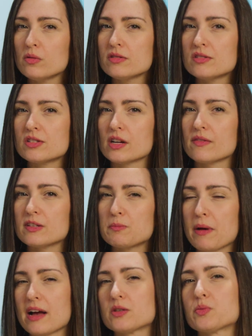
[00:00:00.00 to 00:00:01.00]
Service
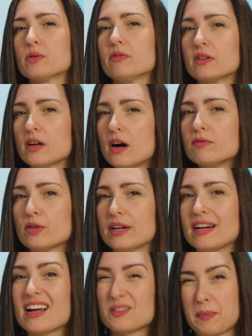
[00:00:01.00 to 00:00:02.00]
Password Recovery
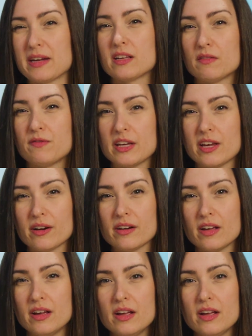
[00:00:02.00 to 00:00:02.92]
has been configured,